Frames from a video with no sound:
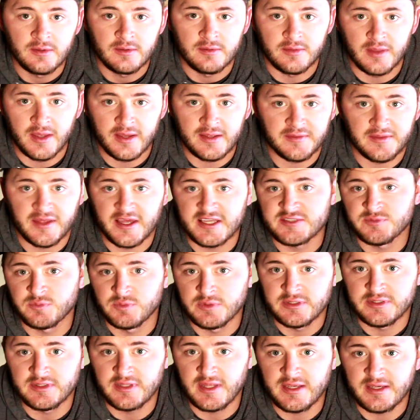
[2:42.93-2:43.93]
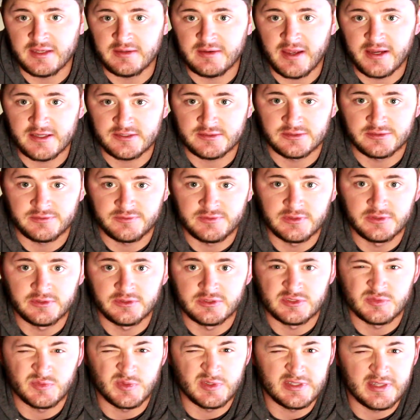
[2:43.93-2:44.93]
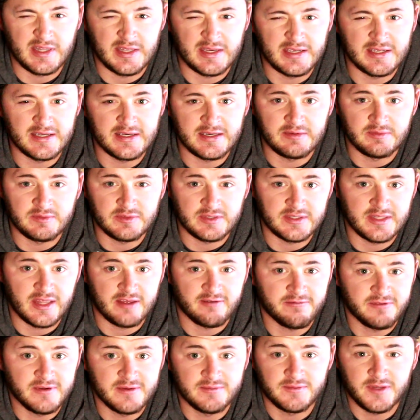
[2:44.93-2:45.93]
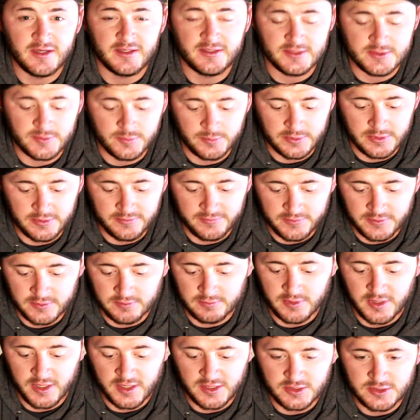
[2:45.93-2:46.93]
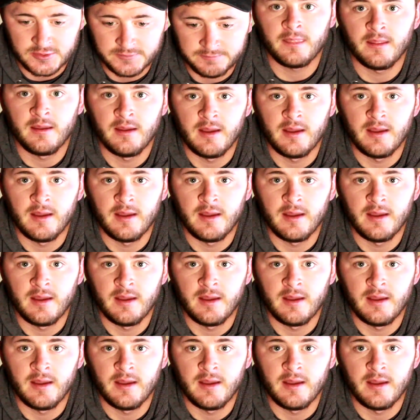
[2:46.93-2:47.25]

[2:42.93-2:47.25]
That's when they can actually feel it, is when they get within that 15 to 20 foot range.